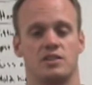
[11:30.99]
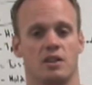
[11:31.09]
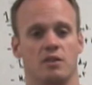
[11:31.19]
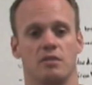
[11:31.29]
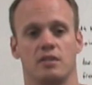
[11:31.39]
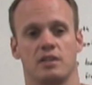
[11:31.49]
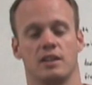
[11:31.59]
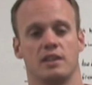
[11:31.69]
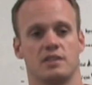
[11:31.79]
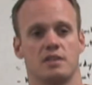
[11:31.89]
Don't
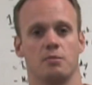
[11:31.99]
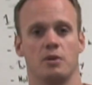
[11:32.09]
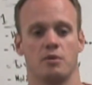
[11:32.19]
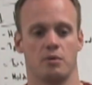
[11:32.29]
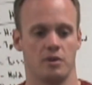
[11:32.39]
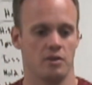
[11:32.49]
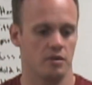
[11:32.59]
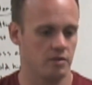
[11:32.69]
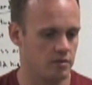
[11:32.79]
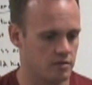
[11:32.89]
get into the mode where
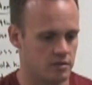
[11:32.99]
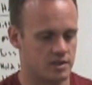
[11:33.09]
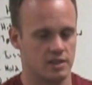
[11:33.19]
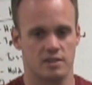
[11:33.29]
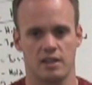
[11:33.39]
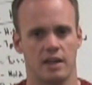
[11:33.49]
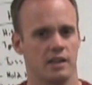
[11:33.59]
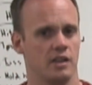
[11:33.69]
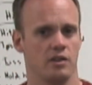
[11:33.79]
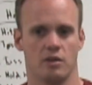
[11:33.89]
you're
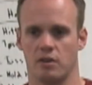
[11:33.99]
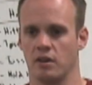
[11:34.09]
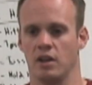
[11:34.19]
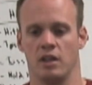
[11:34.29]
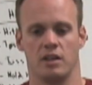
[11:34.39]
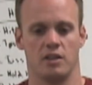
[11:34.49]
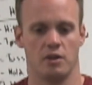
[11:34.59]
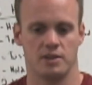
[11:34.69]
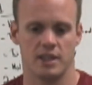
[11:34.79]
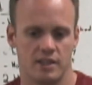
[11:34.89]
zigzagging or
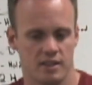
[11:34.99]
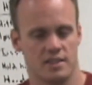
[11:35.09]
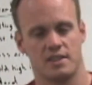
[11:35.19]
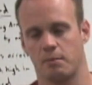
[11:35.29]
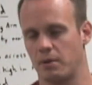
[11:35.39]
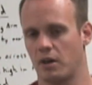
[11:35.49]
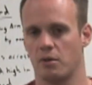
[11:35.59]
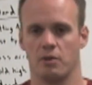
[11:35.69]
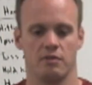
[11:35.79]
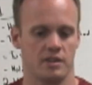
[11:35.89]
taking a step out
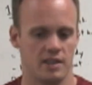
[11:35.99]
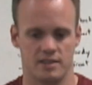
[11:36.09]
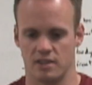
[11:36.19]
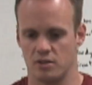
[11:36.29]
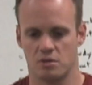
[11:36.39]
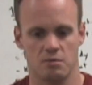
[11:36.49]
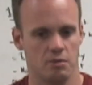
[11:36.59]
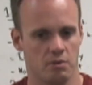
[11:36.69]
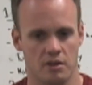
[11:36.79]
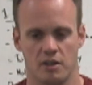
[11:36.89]
or whatever the case is. You should
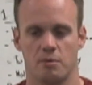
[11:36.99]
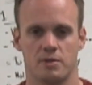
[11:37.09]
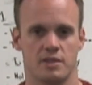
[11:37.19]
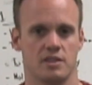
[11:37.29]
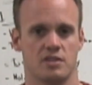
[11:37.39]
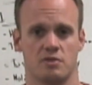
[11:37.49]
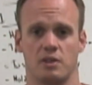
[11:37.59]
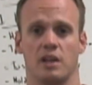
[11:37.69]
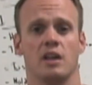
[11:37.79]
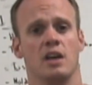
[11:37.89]
be 100%
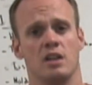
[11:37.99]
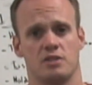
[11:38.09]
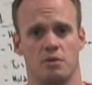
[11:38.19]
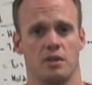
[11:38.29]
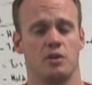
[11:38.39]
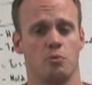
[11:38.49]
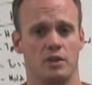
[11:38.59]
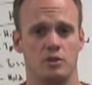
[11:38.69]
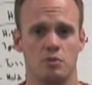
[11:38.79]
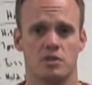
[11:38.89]
straight so that
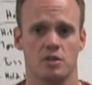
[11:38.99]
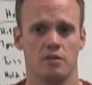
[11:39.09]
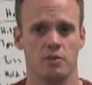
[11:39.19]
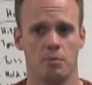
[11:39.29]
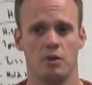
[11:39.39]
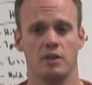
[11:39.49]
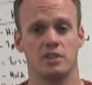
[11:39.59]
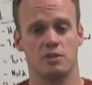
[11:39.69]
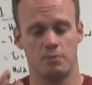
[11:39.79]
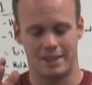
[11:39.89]
when you serve the ball,
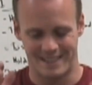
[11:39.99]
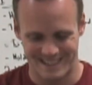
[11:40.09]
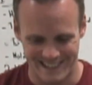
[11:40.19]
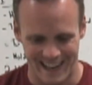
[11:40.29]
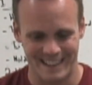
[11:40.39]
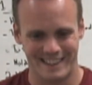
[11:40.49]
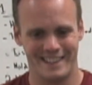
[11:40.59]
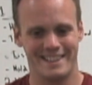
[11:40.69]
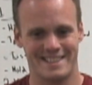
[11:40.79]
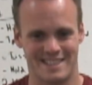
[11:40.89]
it should be
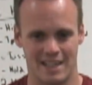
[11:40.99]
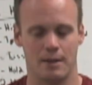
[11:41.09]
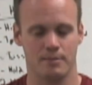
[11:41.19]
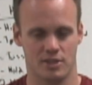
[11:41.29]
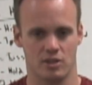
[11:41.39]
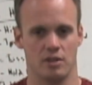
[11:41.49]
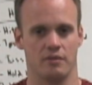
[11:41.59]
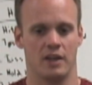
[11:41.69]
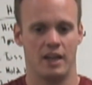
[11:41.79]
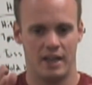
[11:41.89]
exactly the same
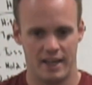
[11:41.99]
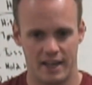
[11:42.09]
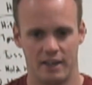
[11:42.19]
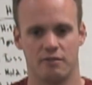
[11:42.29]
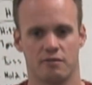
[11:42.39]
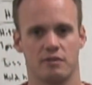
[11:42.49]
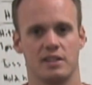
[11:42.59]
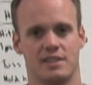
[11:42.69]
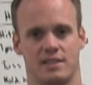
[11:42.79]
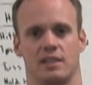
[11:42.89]
serve
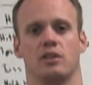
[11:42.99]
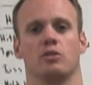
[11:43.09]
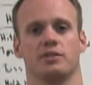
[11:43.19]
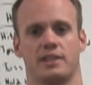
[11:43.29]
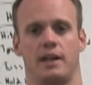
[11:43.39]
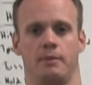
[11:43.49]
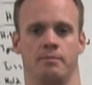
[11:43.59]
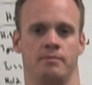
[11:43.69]
every single time.